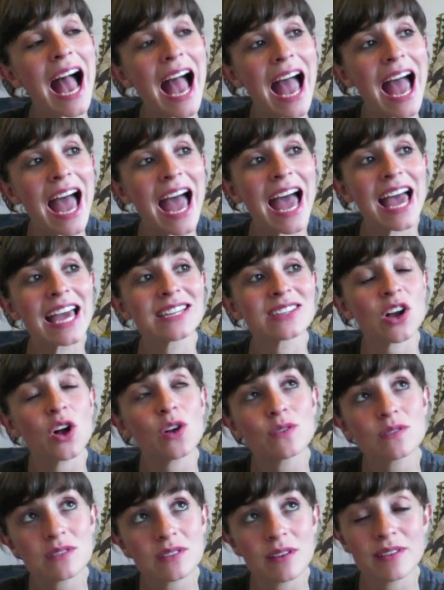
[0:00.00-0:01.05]
and
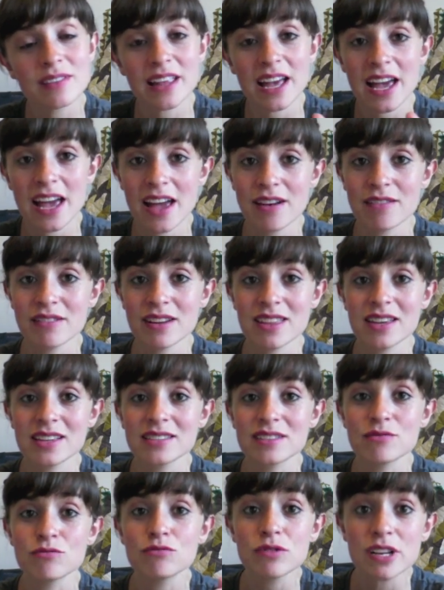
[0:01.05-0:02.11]
also in that area
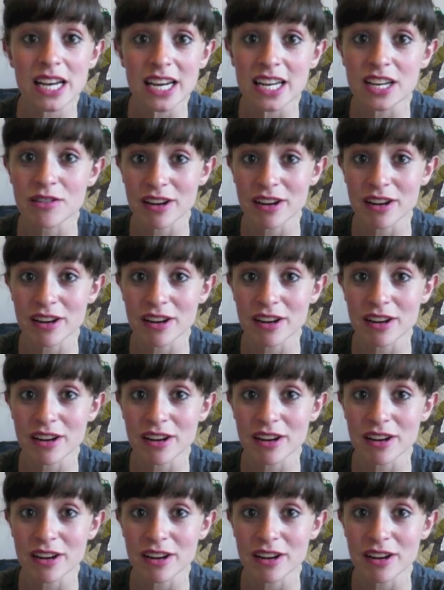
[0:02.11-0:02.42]
there's a really